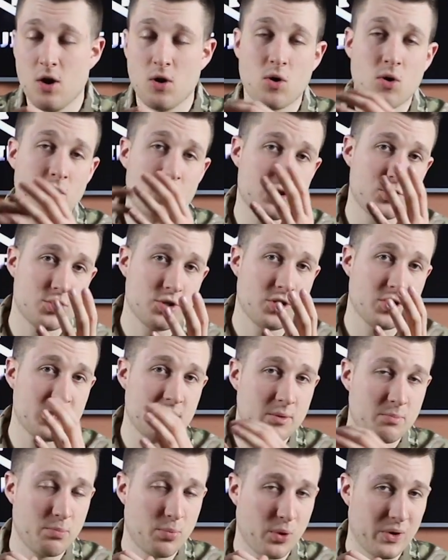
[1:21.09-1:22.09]
or
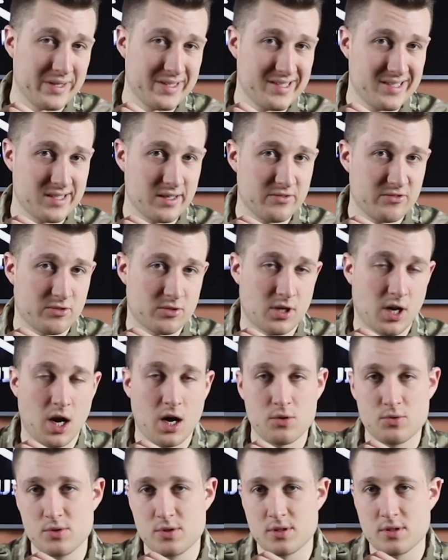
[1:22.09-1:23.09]
30.7
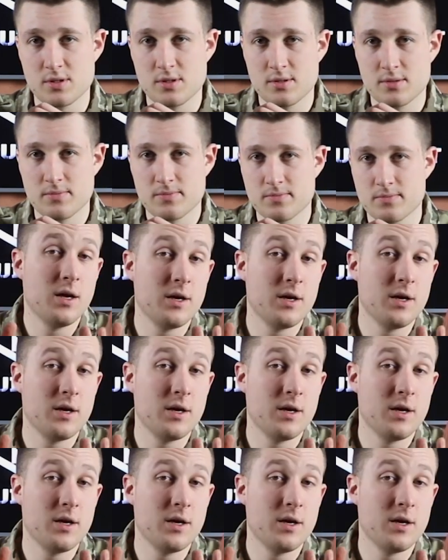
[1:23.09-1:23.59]
ounces.